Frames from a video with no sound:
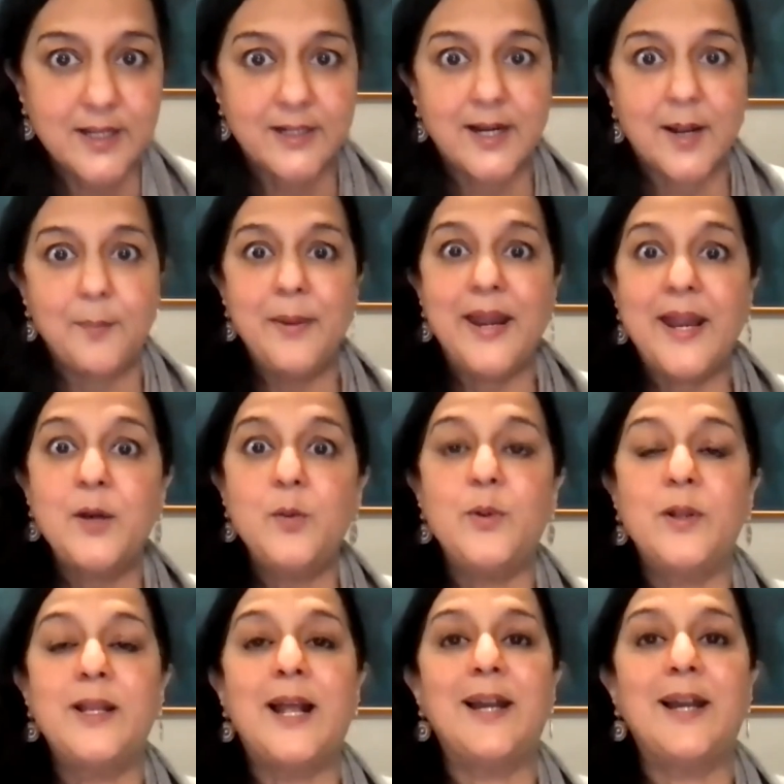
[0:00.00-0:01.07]
that are made
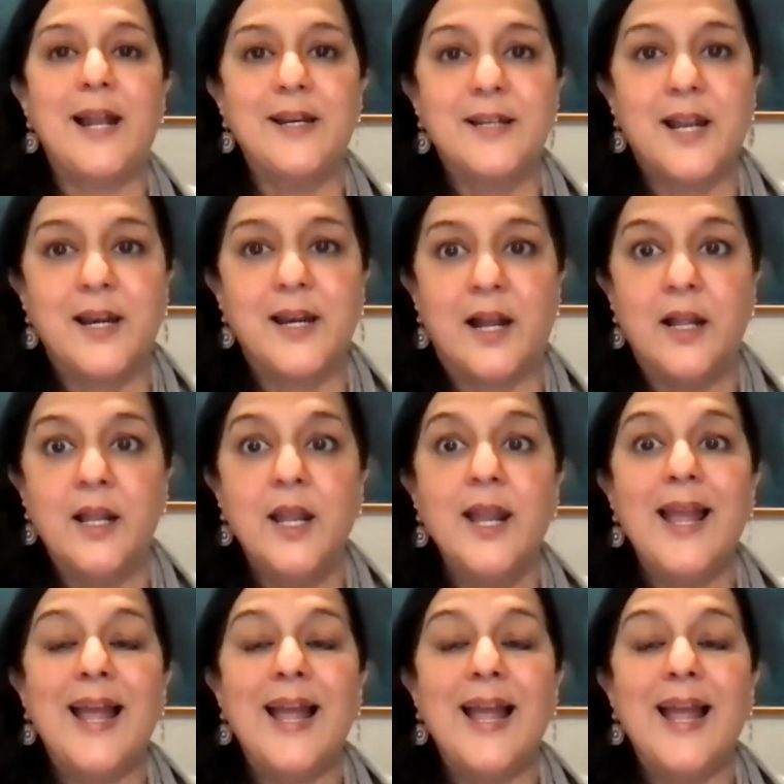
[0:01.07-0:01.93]
with that lantana.